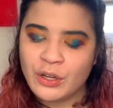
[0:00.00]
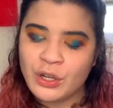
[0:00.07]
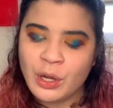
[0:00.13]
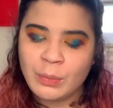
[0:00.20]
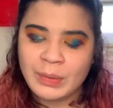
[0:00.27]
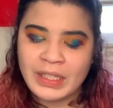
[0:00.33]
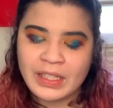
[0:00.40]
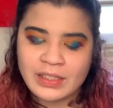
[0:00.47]

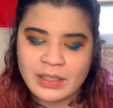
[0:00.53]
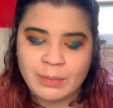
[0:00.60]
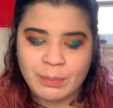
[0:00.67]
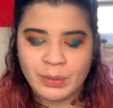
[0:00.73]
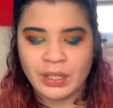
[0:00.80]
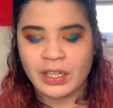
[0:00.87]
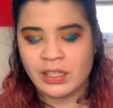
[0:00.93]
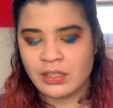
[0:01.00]
know, because the
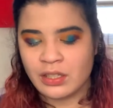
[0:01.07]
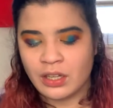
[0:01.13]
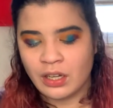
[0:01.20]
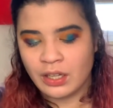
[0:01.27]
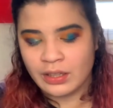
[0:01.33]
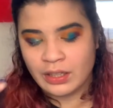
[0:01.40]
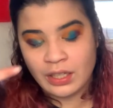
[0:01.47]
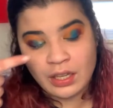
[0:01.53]
book is
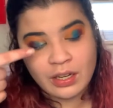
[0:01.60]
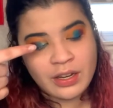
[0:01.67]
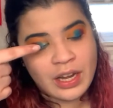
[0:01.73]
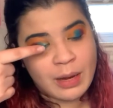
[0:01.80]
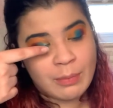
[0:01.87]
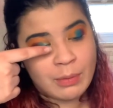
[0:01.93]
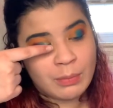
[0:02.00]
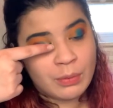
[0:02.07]
called The
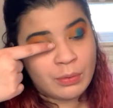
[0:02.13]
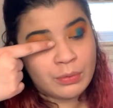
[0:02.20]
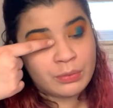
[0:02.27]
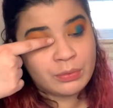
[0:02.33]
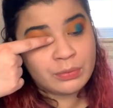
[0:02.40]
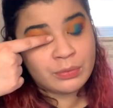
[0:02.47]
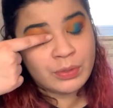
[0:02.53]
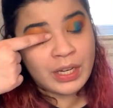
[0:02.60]
Unnamable,
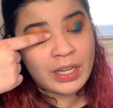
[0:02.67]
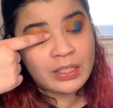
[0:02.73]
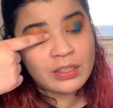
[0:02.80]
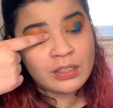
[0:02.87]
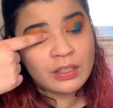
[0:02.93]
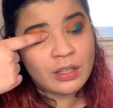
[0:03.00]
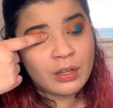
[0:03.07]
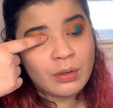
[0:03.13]
right?
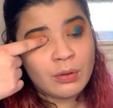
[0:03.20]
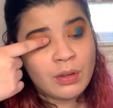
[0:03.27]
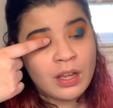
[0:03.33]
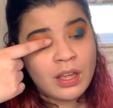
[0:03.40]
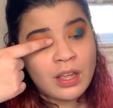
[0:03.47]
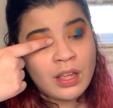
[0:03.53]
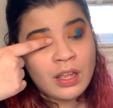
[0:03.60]
So